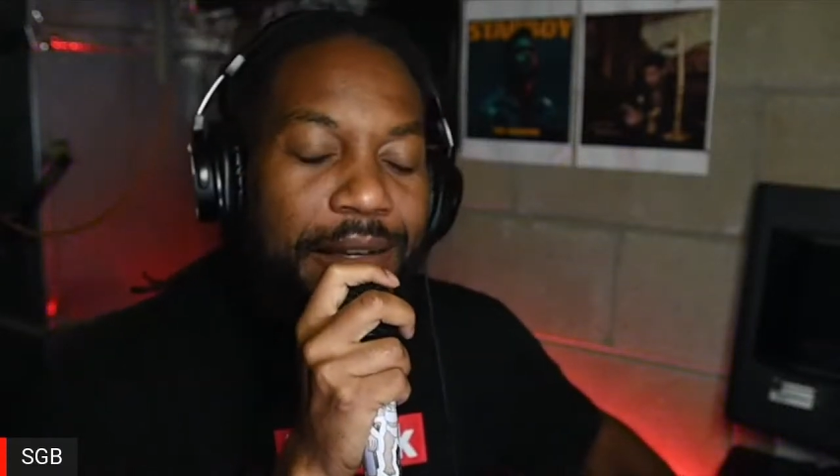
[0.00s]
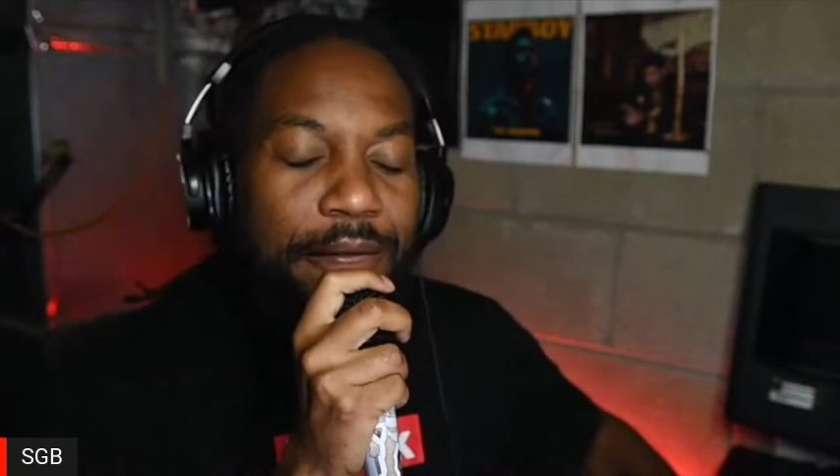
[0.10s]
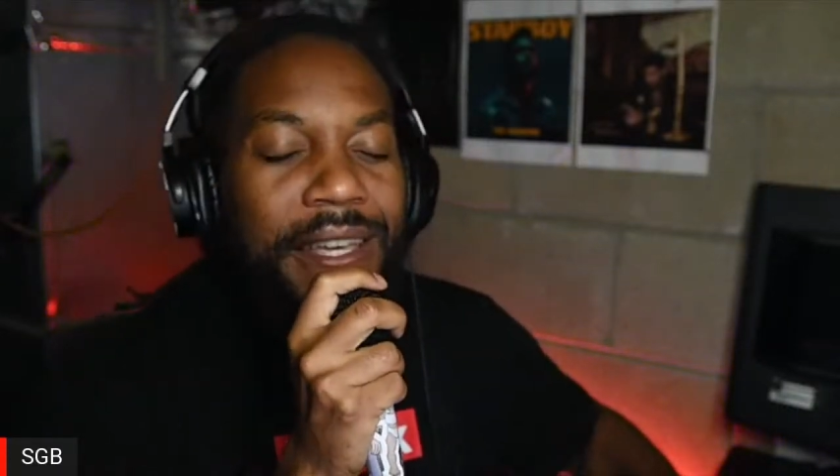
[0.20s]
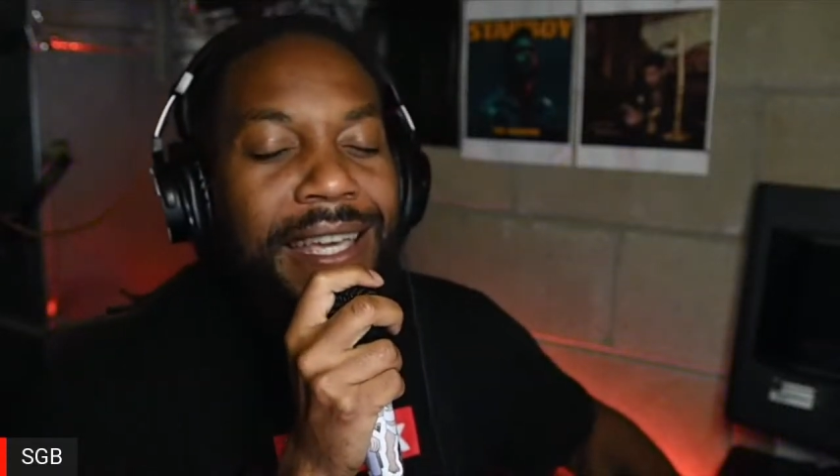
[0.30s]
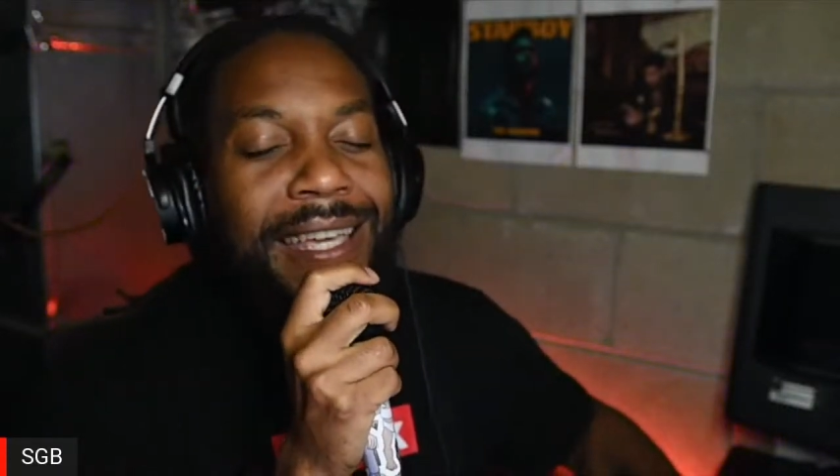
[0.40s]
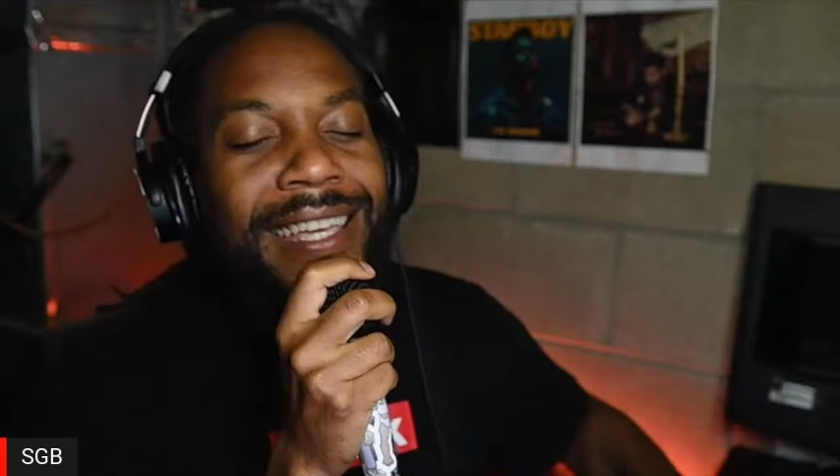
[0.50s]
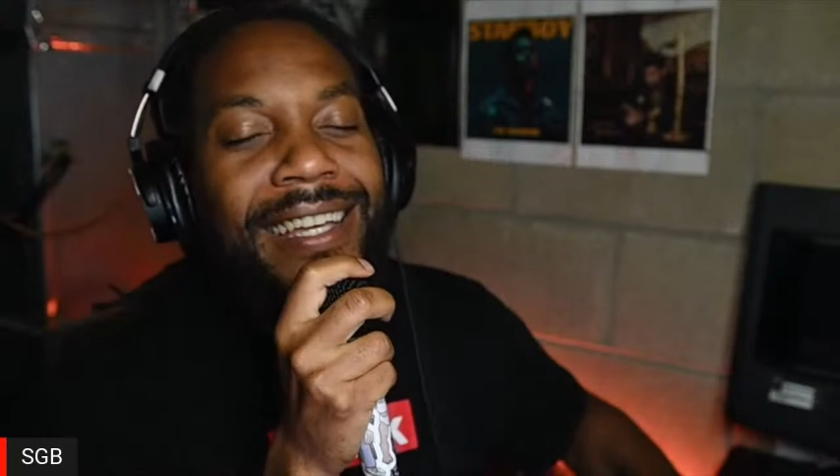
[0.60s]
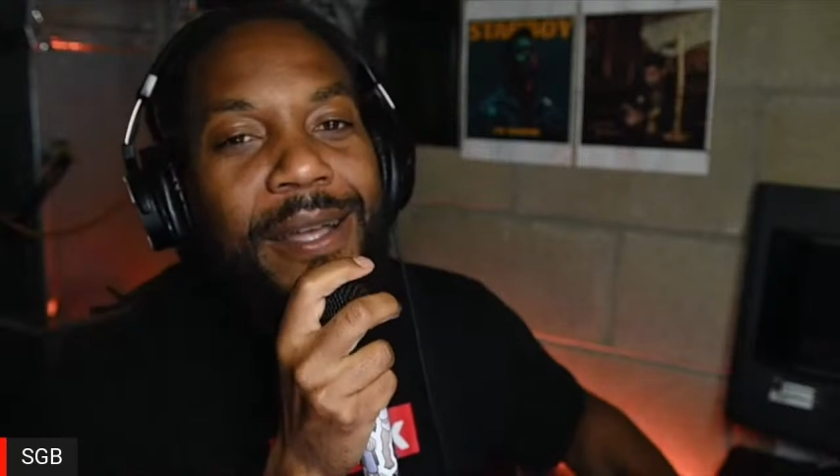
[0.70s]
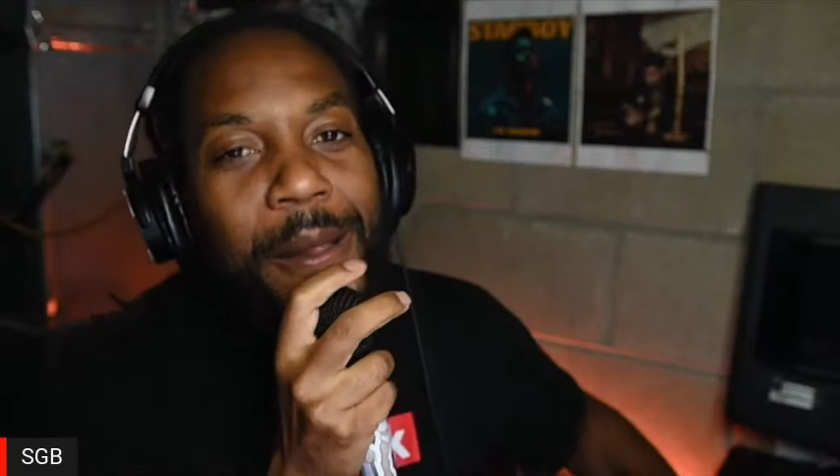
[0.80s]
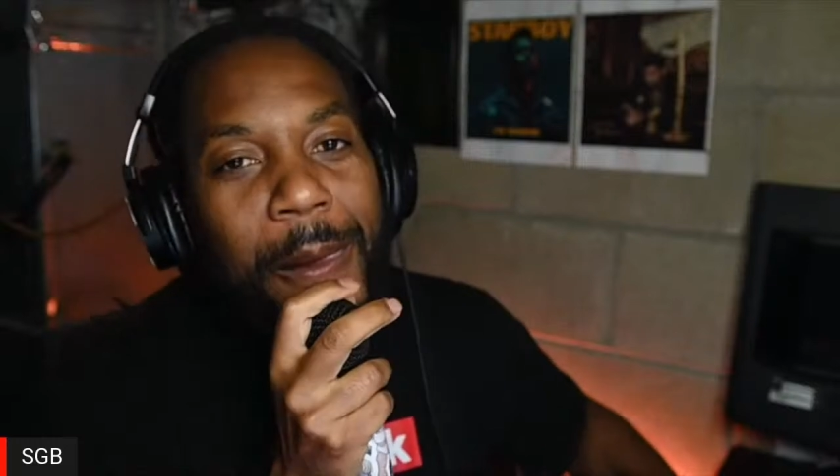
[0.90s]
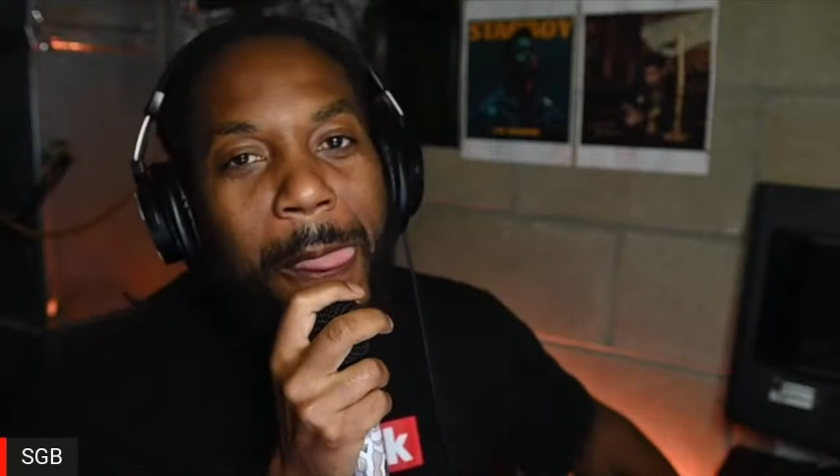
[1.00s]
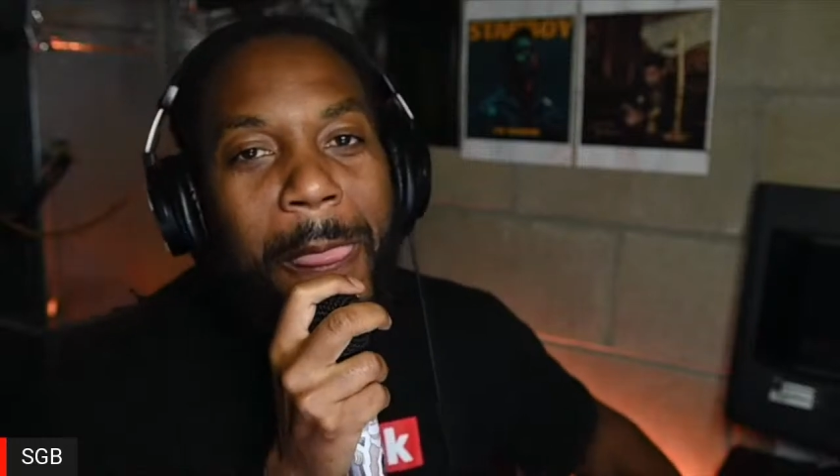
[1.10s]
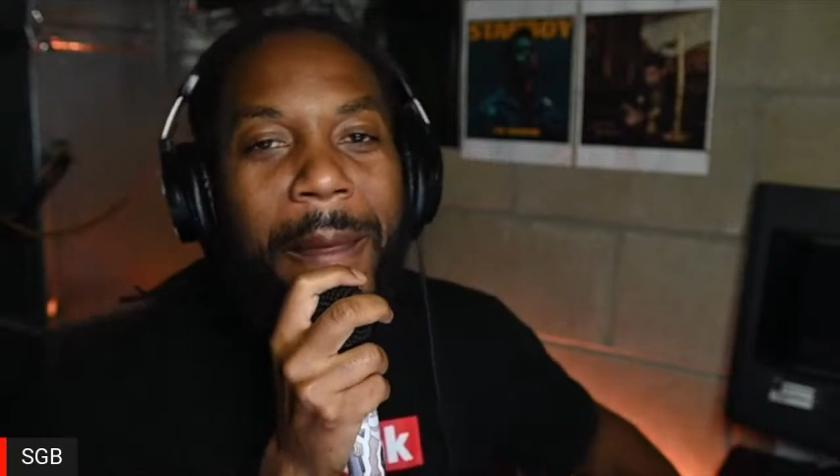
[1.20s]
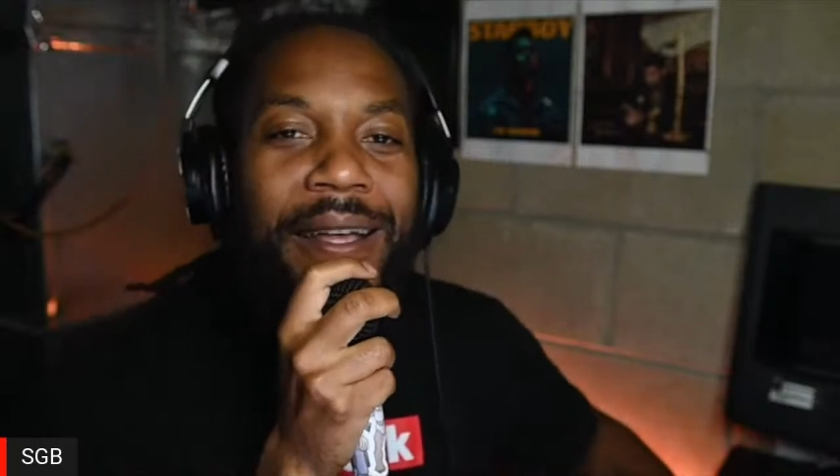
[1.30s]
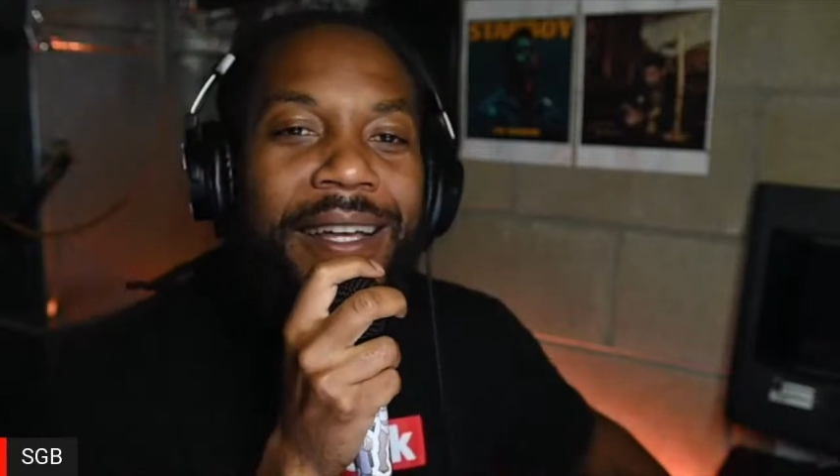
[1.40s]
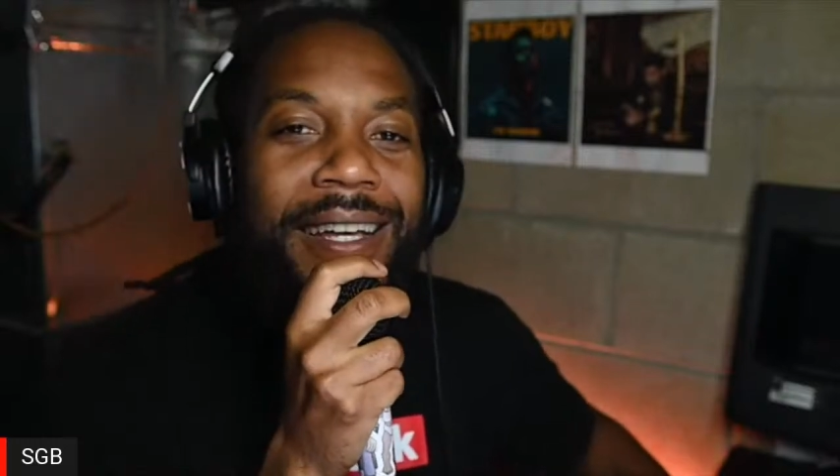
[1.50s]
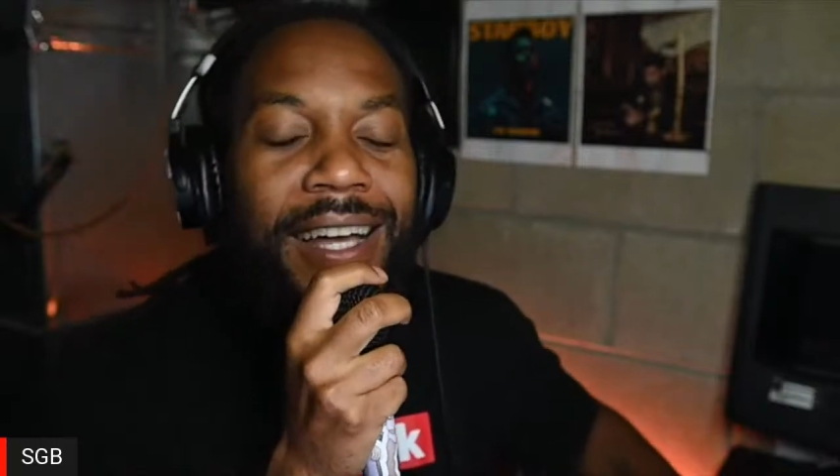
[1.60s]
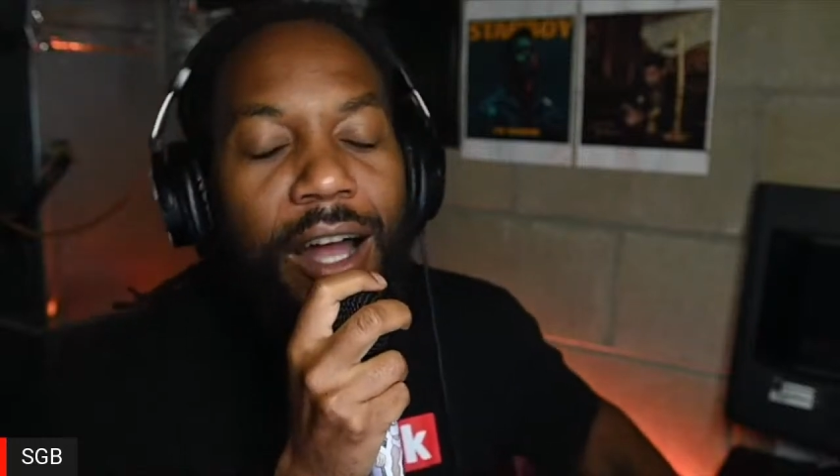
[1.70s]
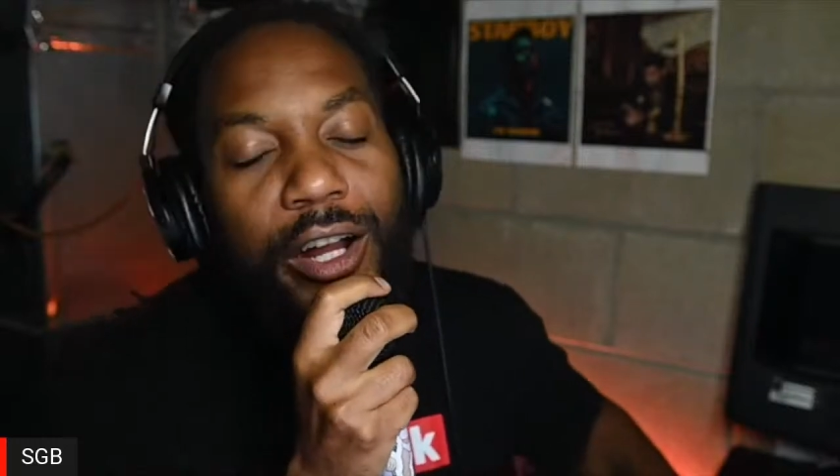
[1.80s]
V. Don't give it up.